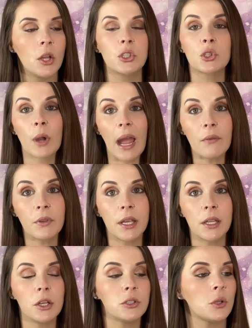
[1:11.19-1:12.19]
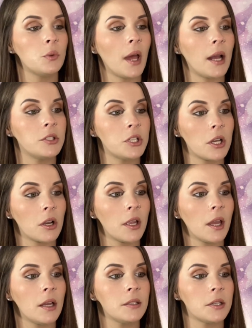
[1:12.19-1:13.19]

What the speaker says: traveling to Nigeria